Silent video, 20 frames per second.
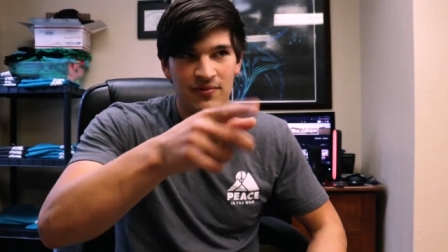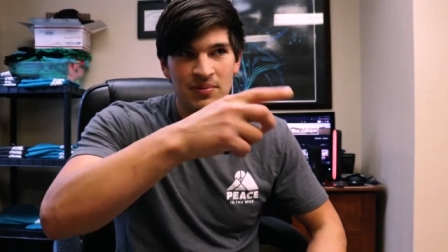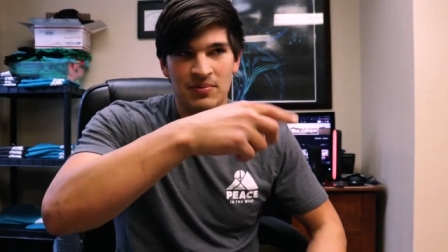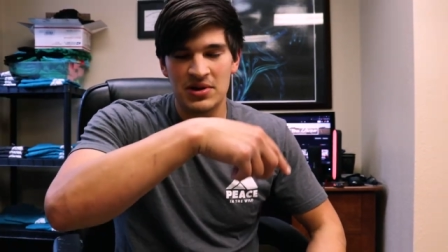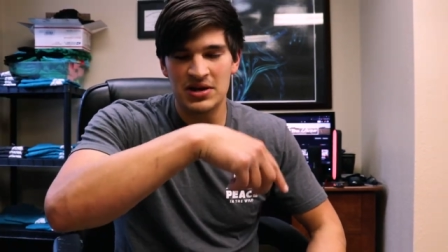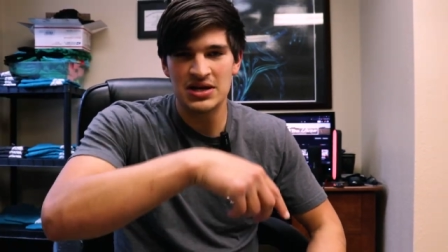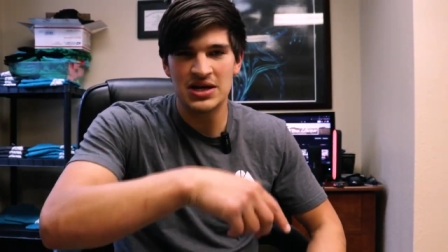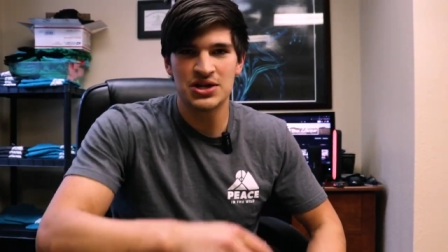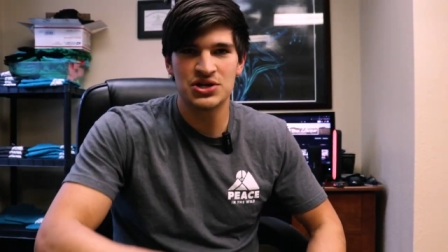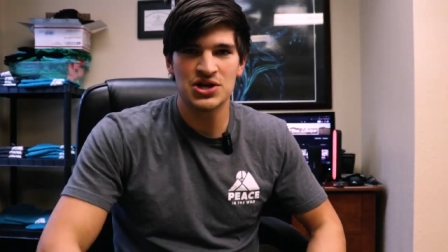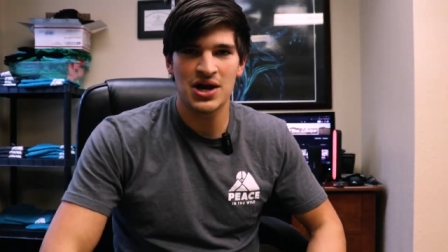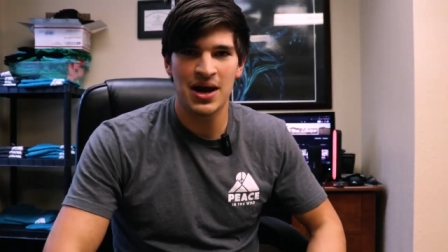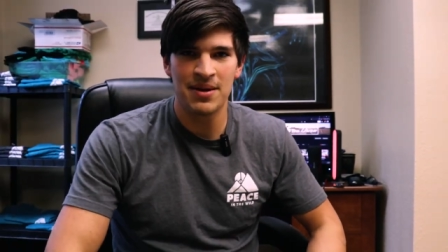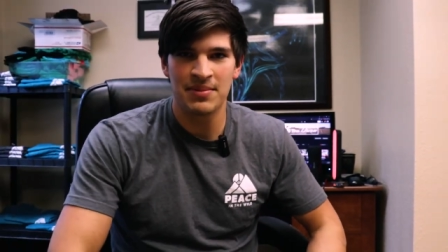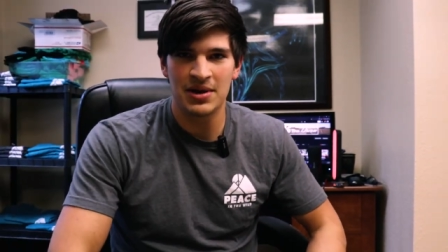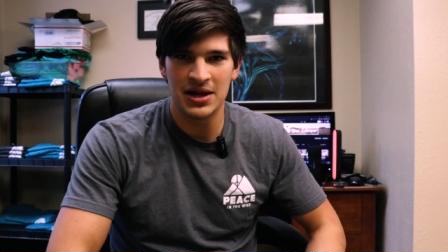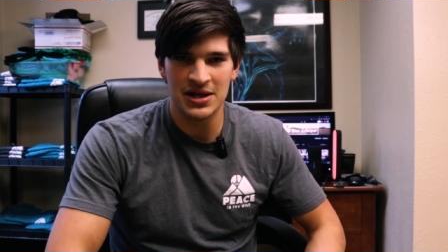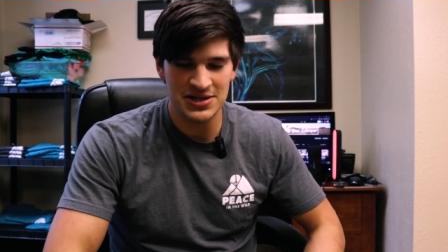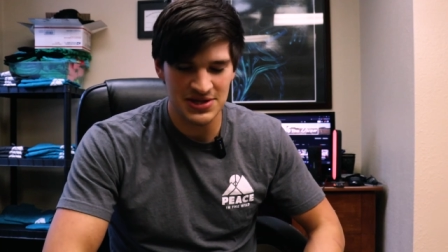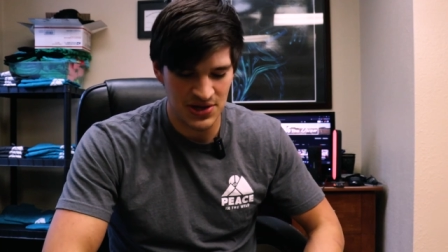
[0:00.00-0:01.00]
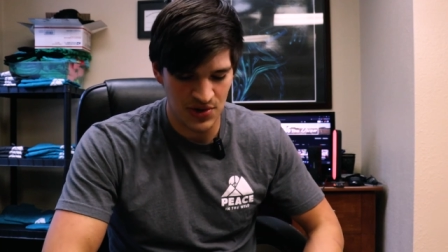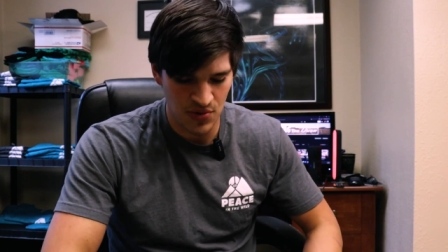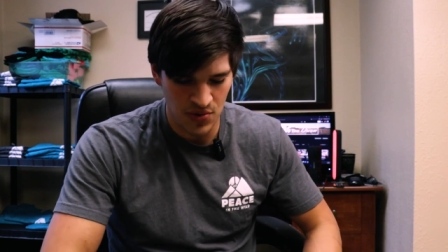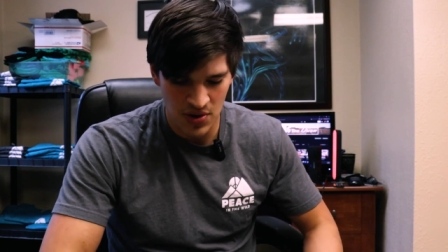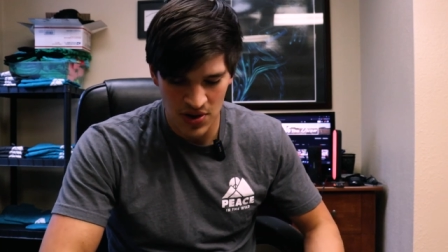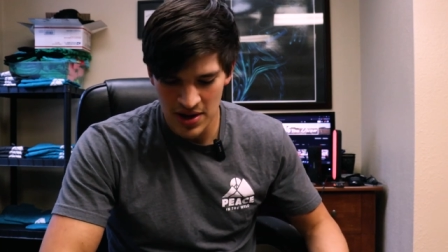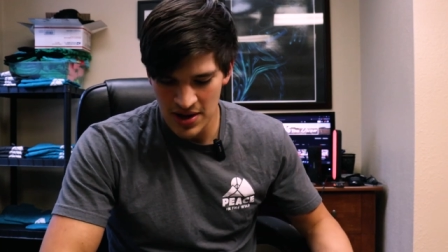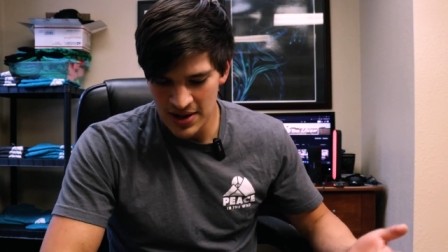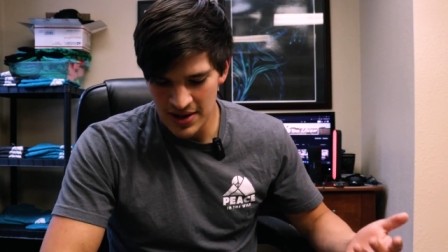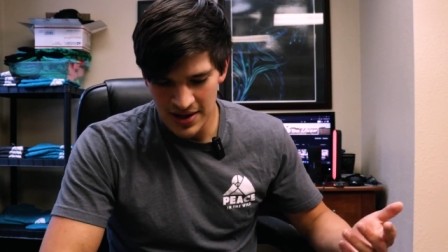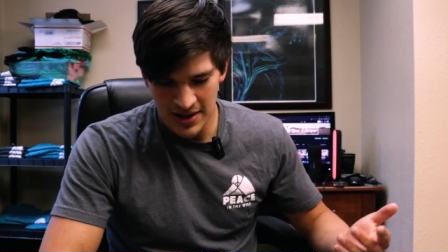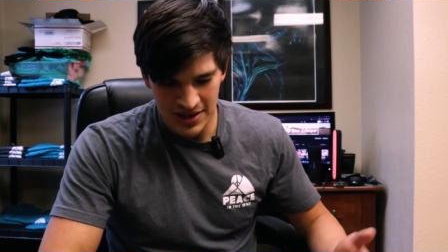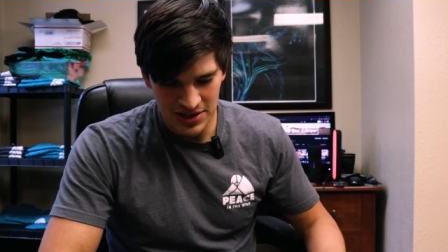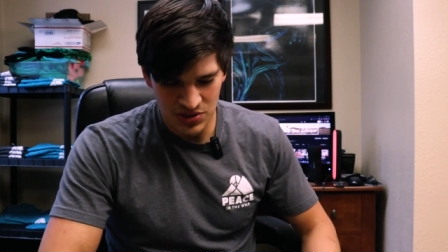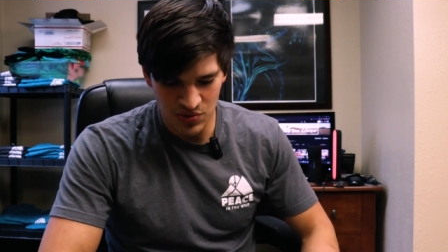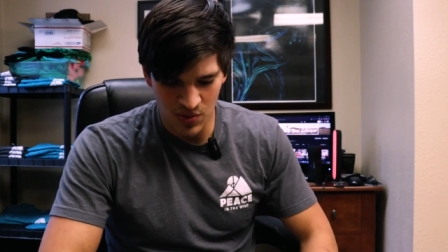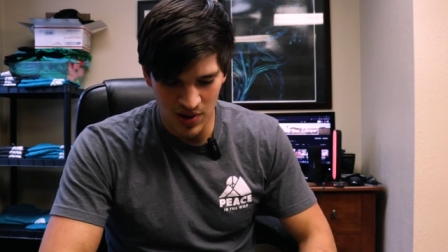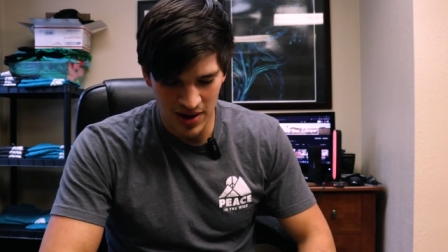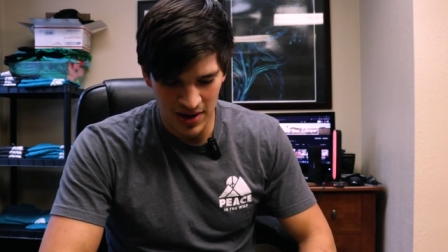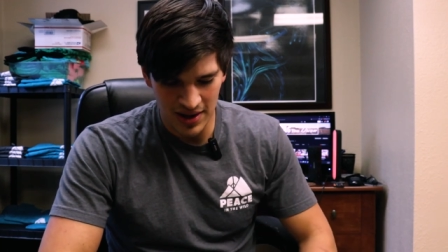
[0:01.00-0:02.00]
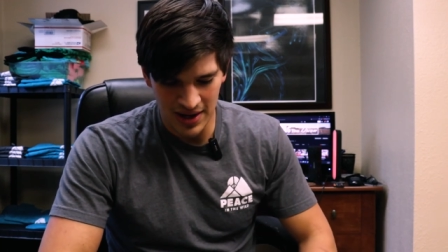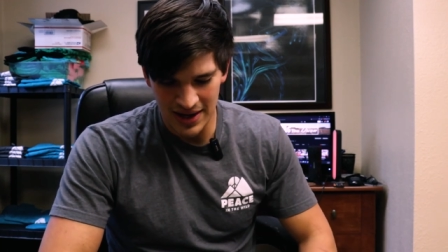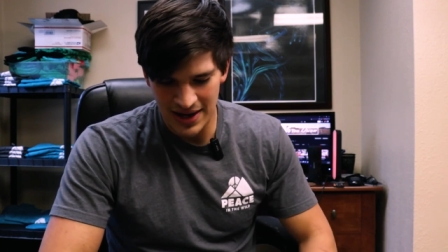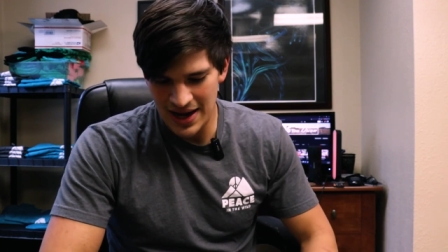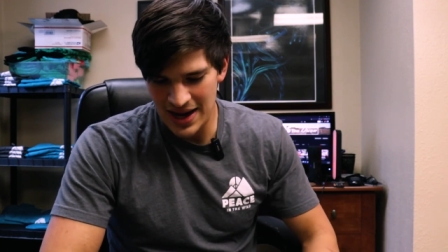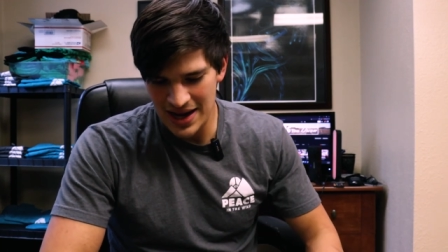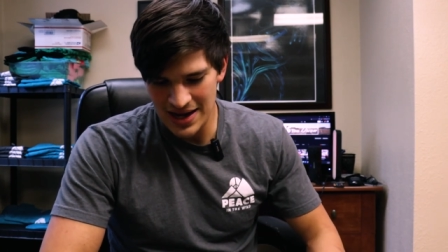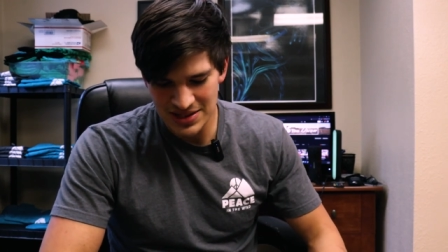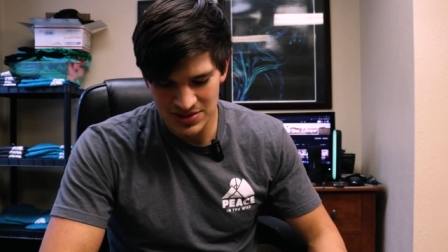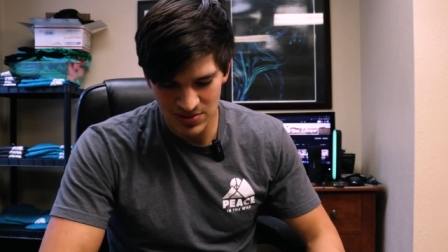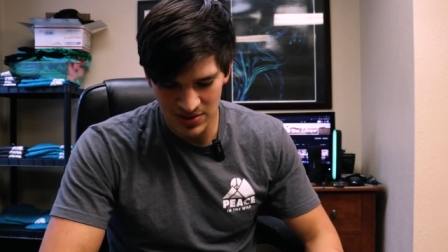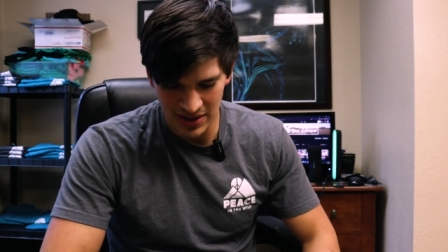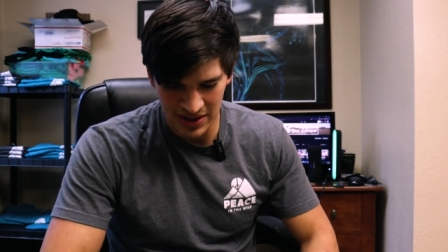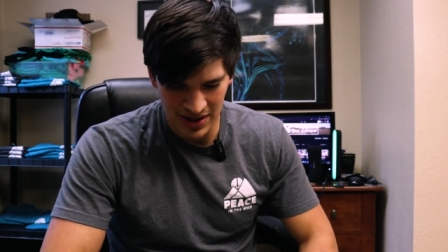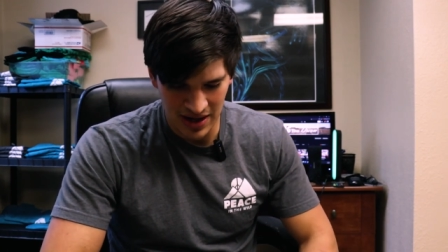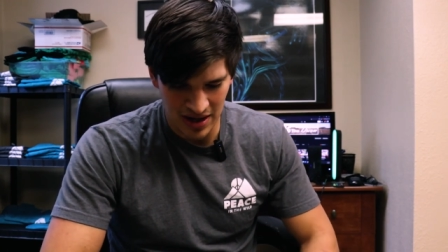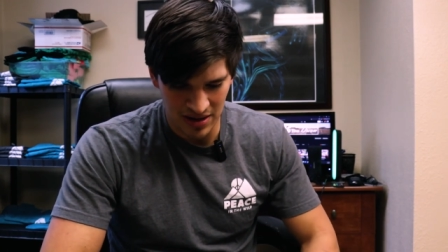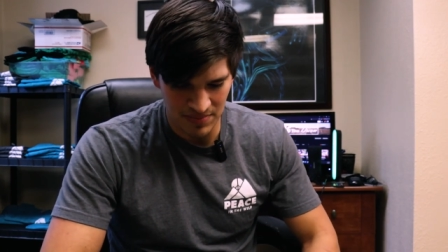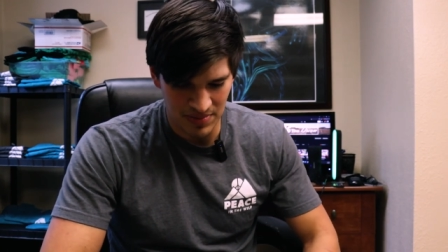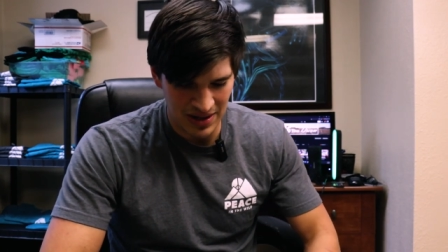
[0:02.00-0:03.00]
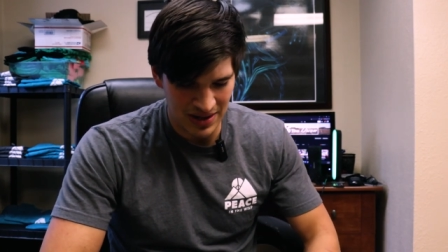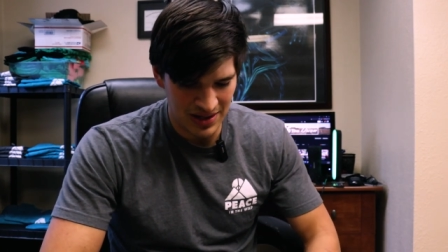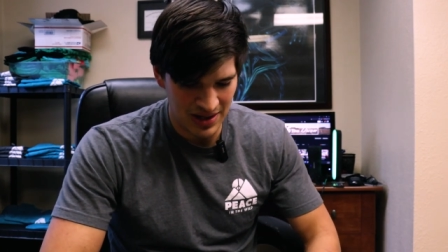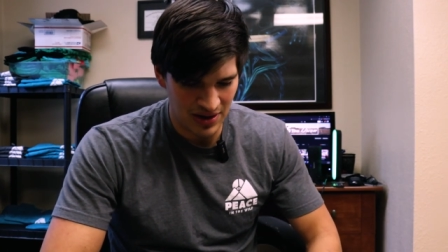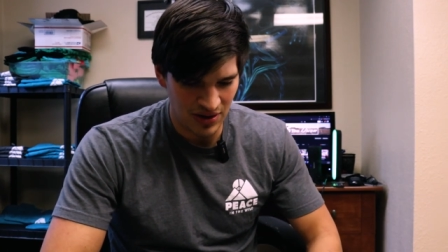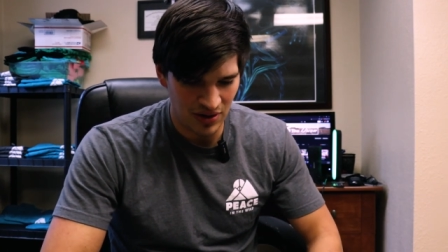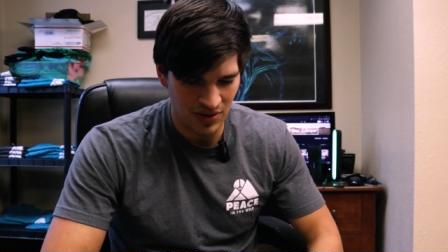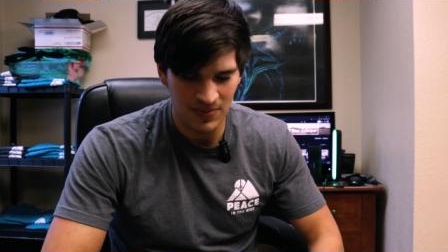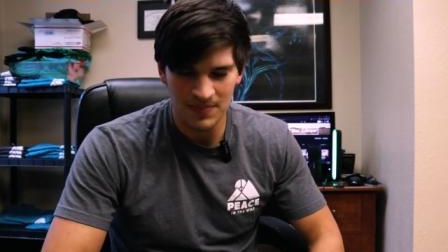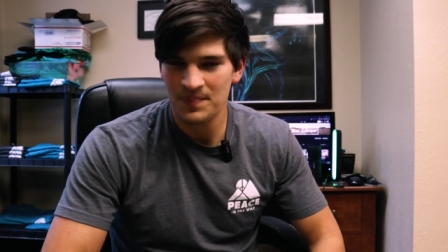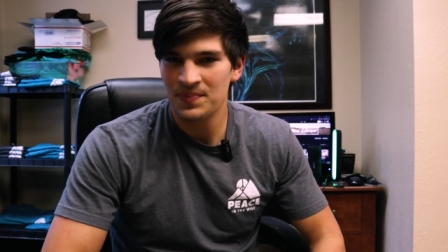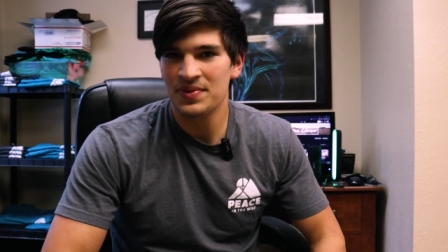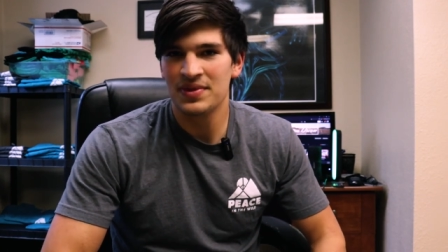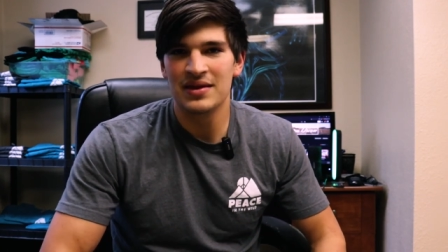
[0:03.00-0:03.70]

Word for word: from the DJI Mini 2 to where like it's really not a big deal.